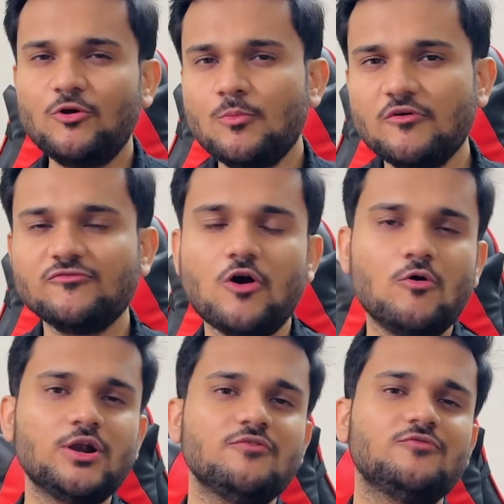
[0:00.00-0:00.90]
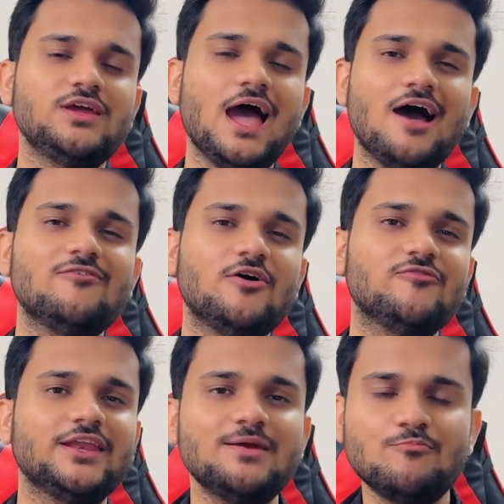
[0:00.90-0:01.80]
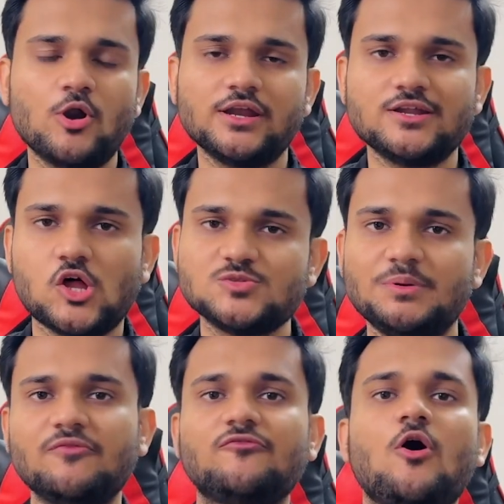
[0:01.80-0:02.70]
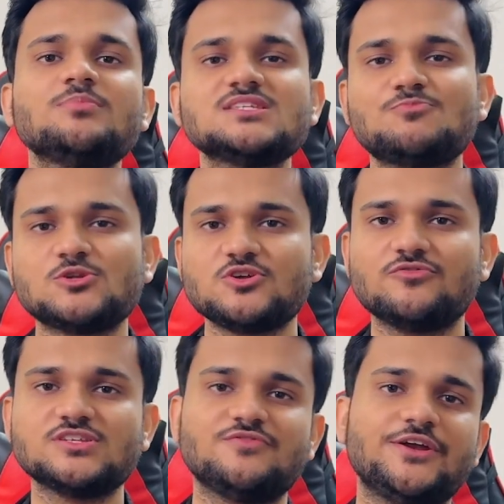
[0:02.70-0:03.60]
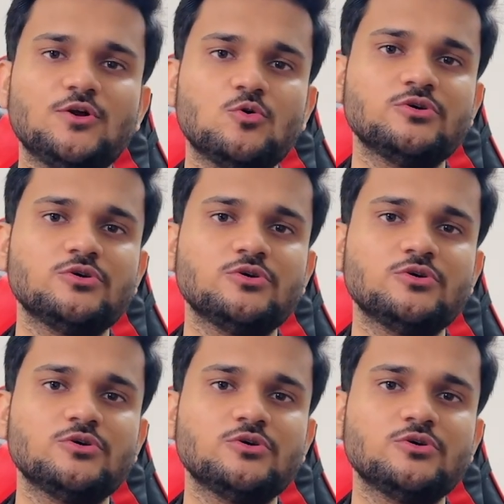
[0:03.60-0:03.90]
moving forward, we have a very important announcement from the sponsor of this video,